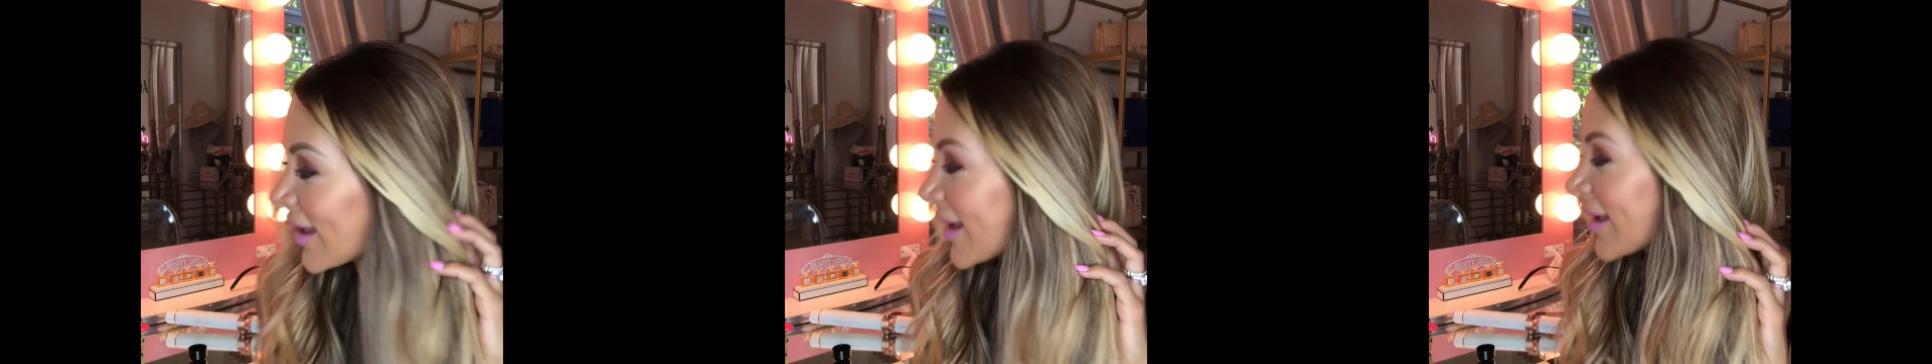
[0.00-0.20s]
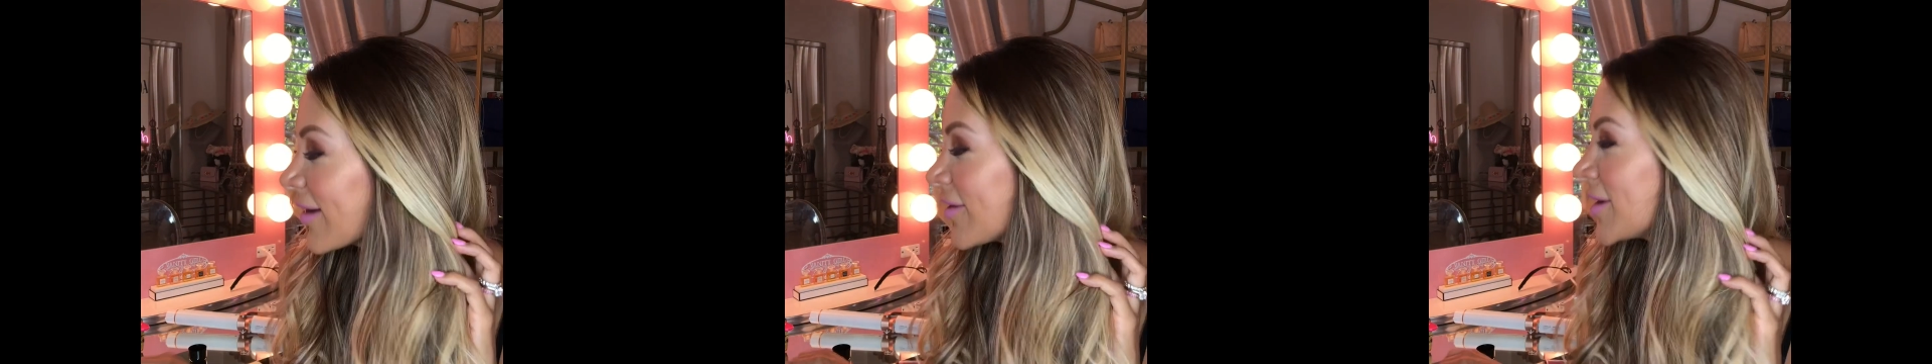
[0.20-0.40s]

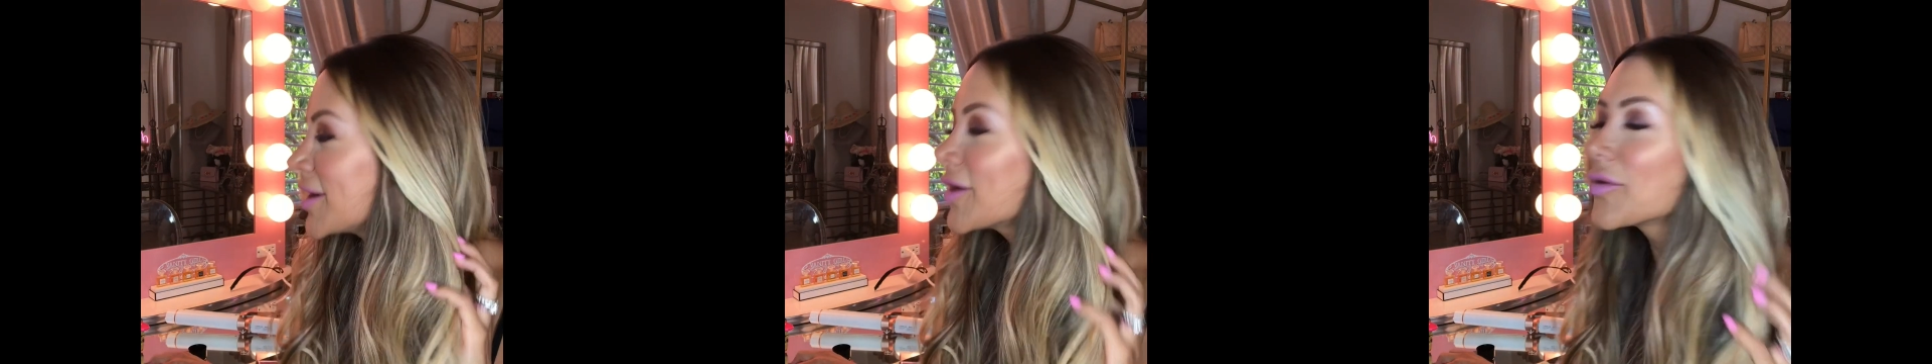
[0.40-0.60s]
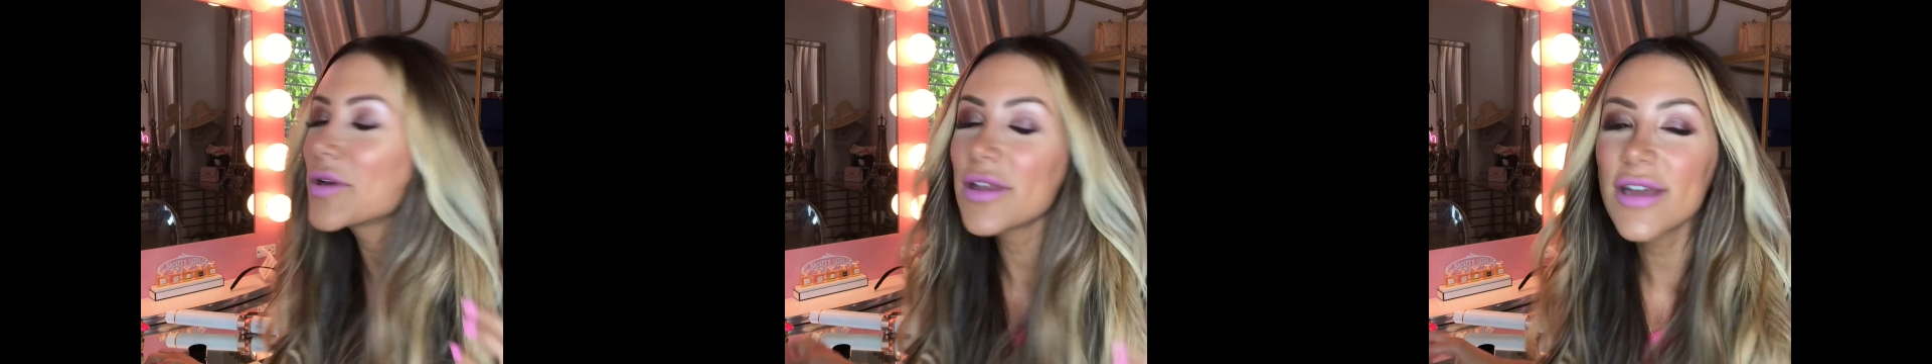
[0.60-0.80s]
Like, you
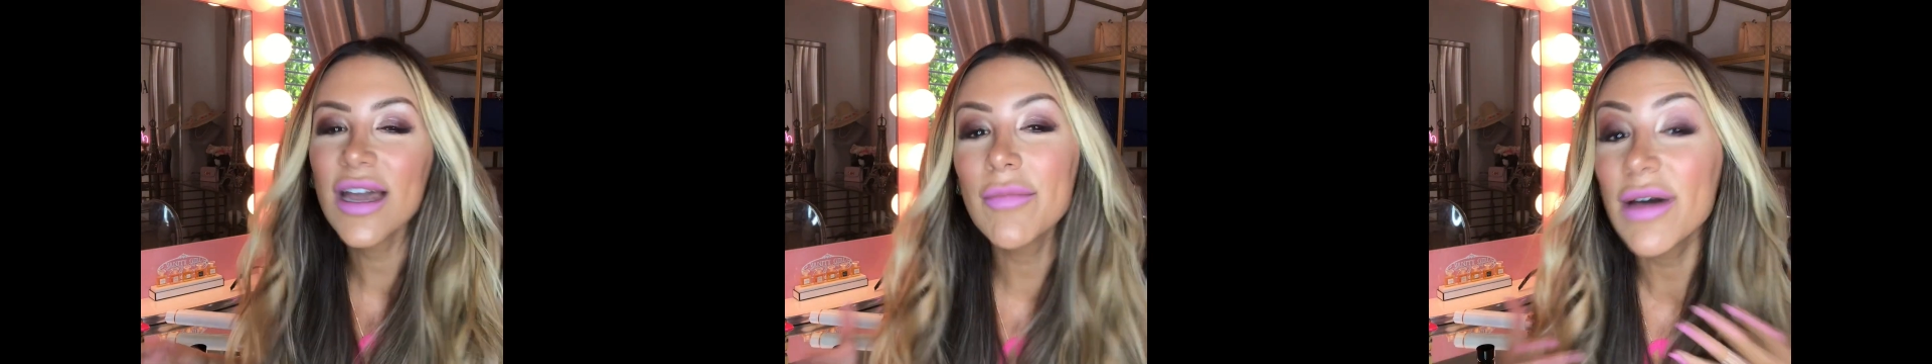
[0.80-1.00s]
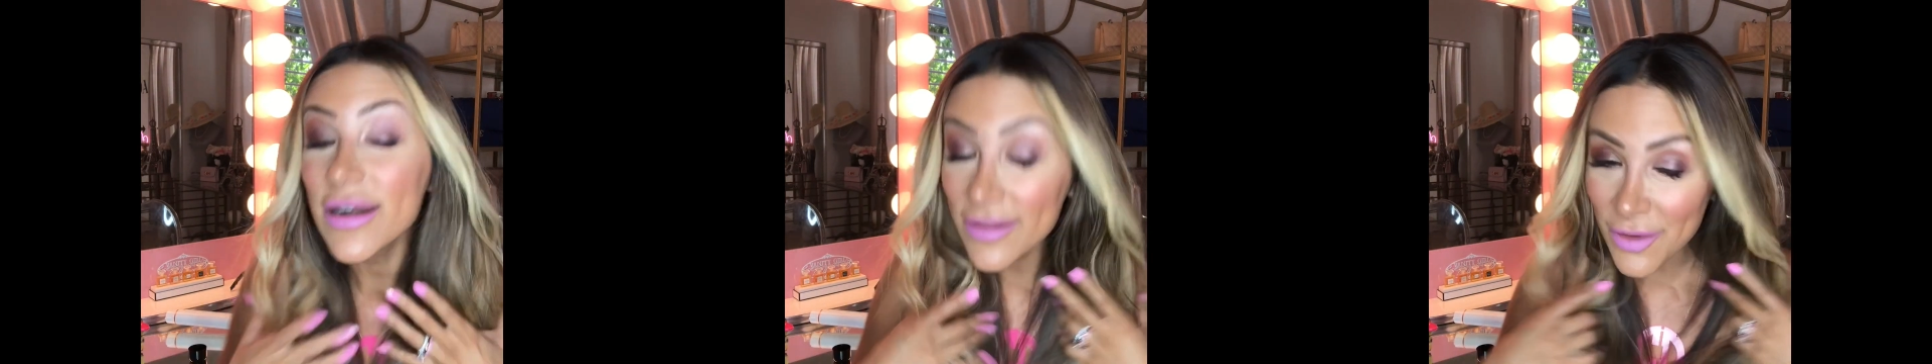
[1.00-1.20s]
know, when you
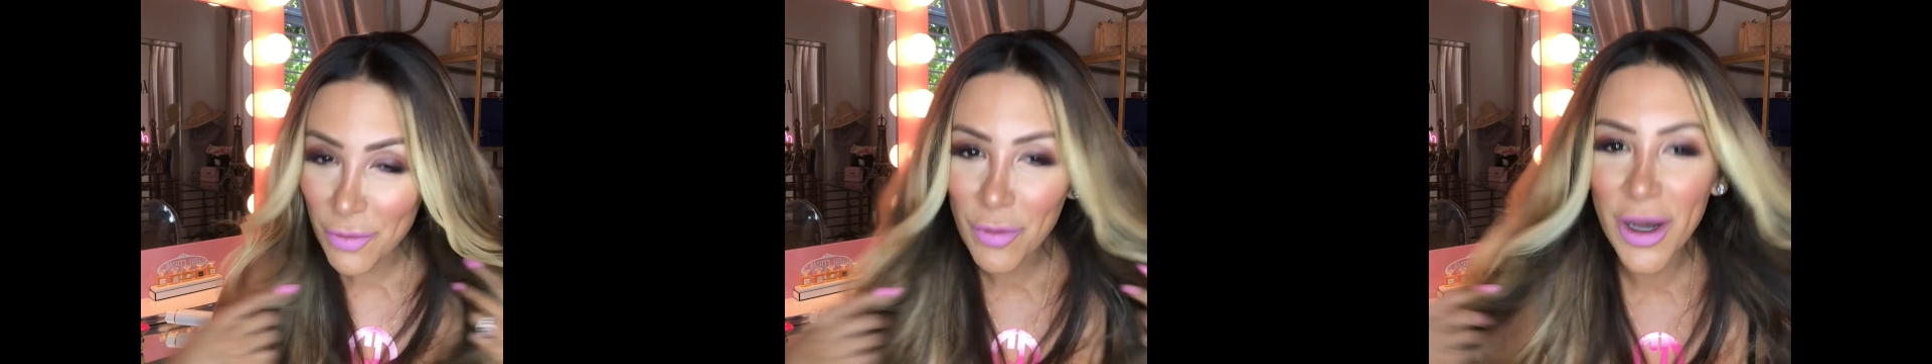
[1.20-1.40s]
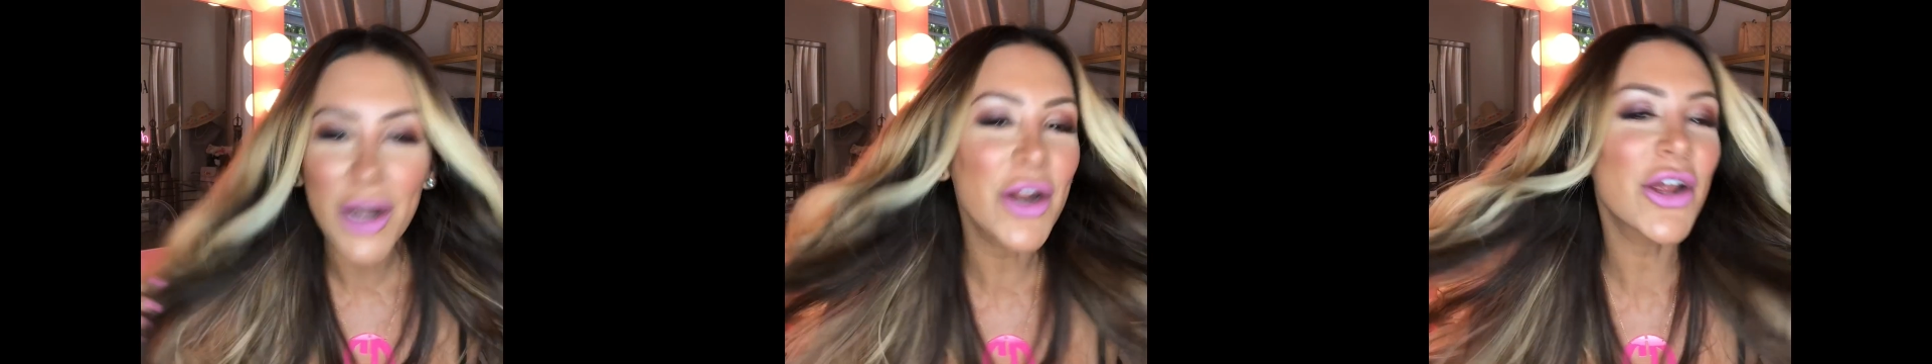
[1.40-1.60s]
come out of the
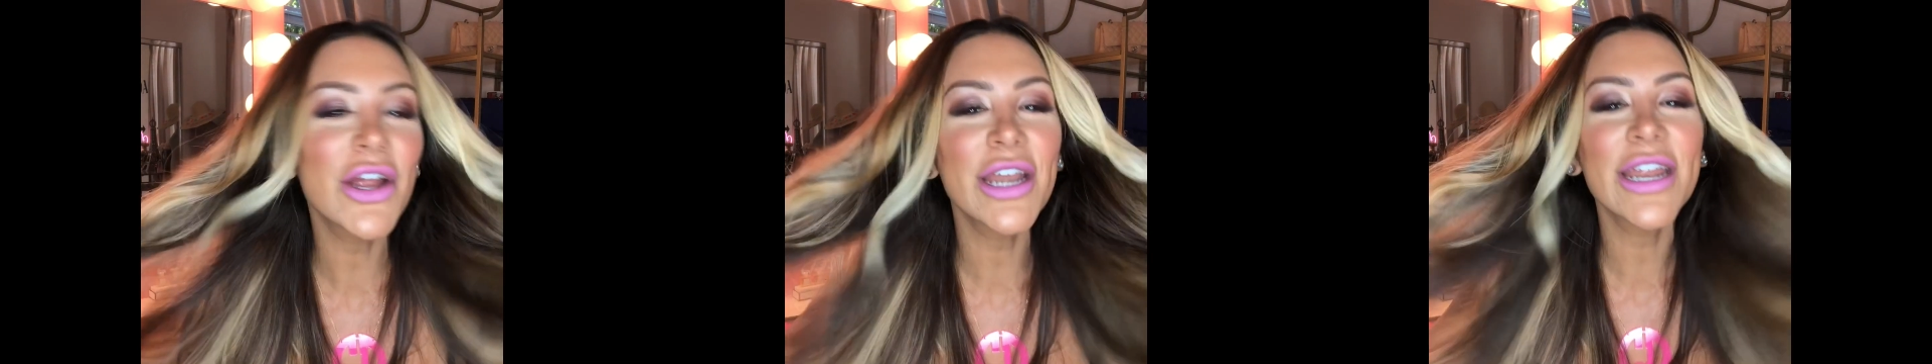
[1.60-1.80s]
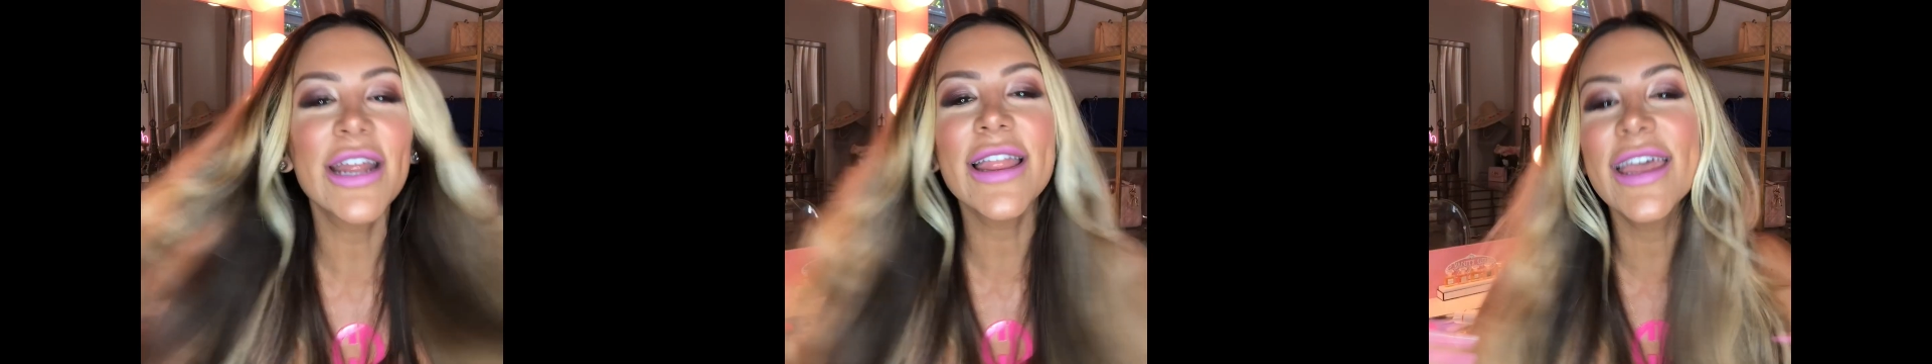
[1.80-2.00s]
water
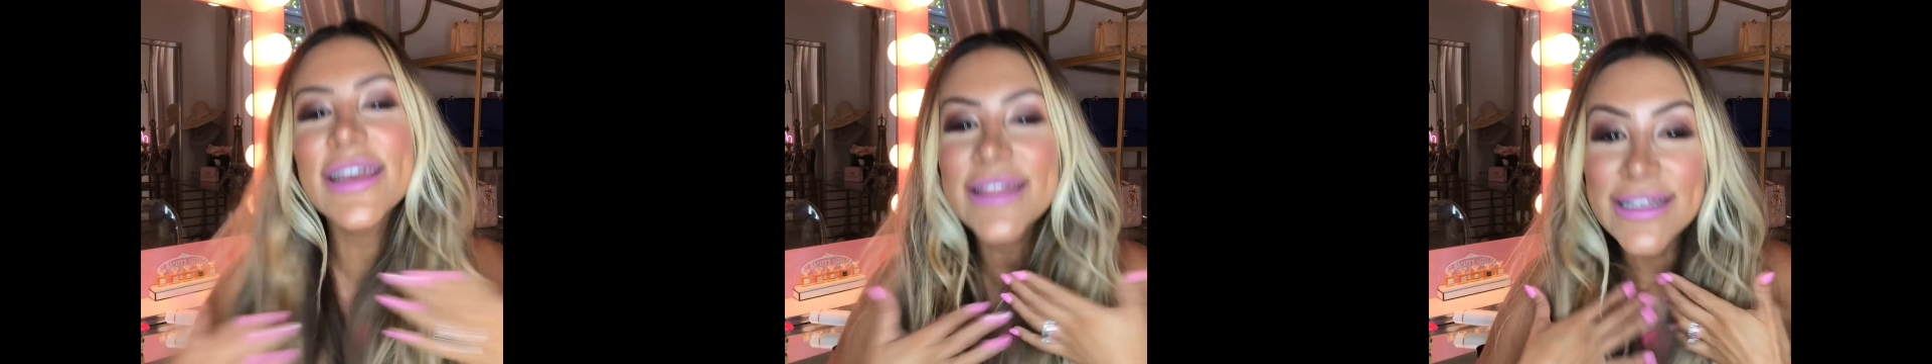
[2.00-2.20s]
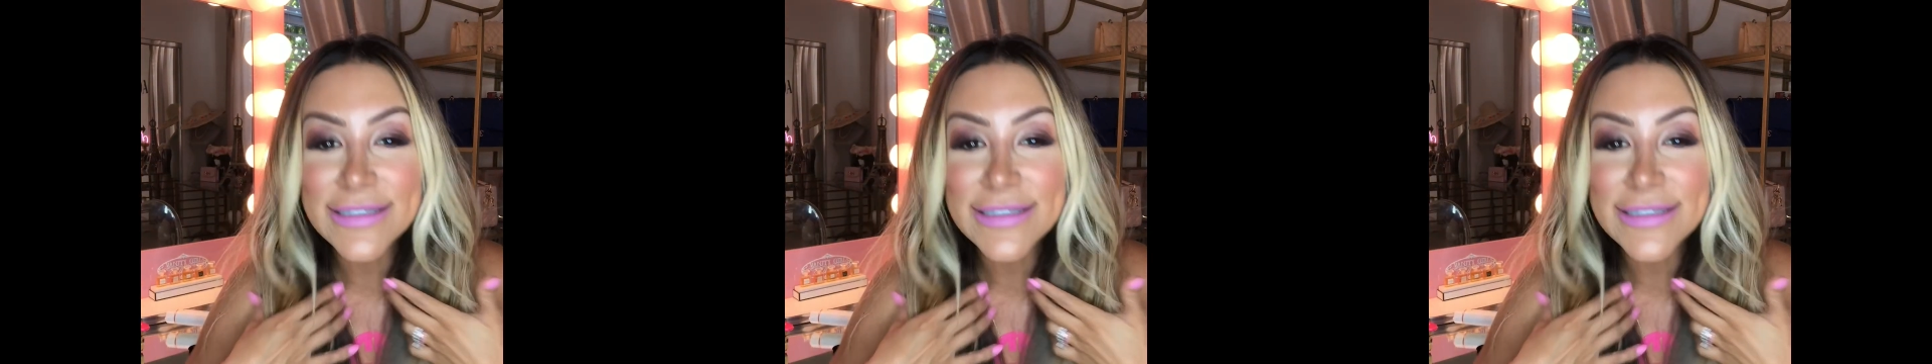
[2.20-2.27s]
and you're like,